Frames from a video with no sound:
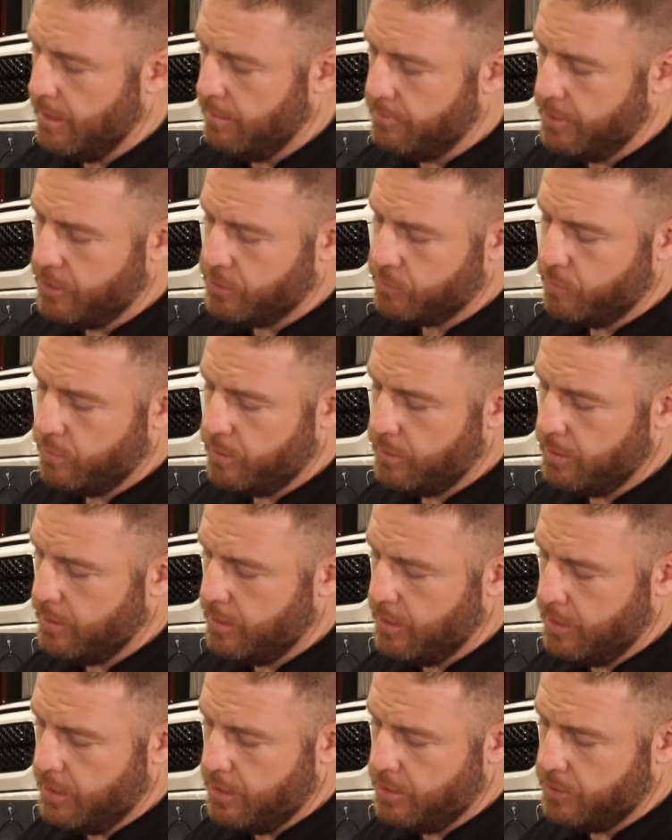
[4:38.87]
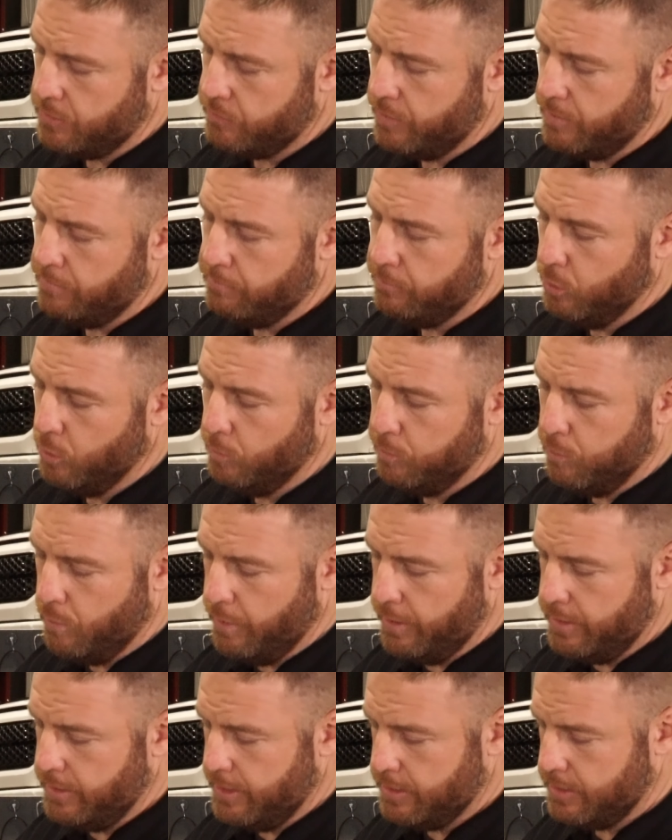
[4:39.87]
This one is from Blue
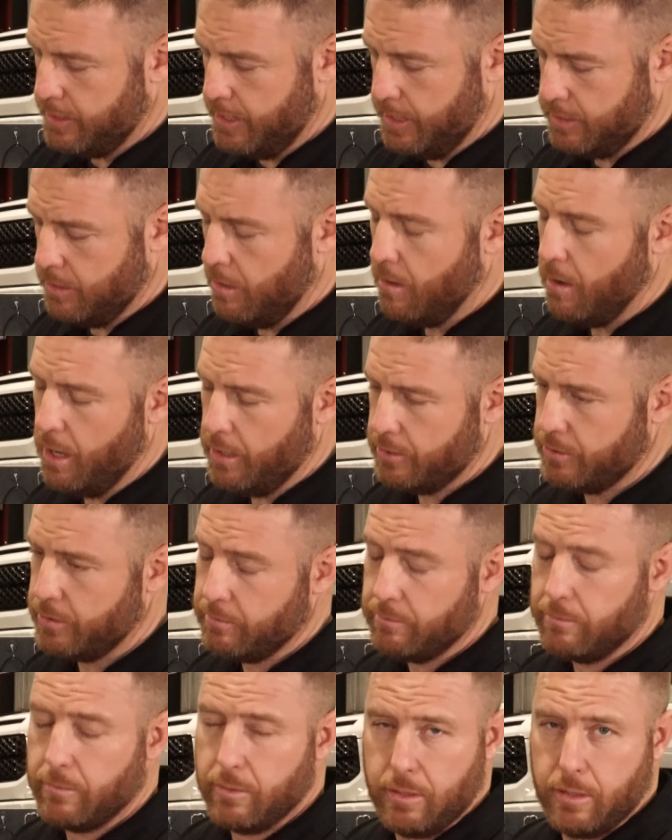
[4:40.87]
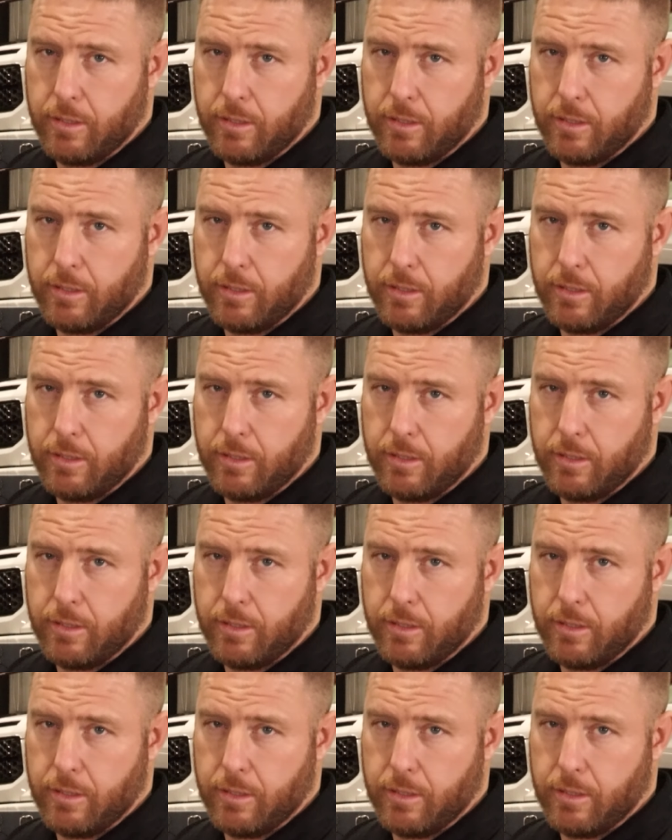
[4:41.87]
Point. This thing's awesome.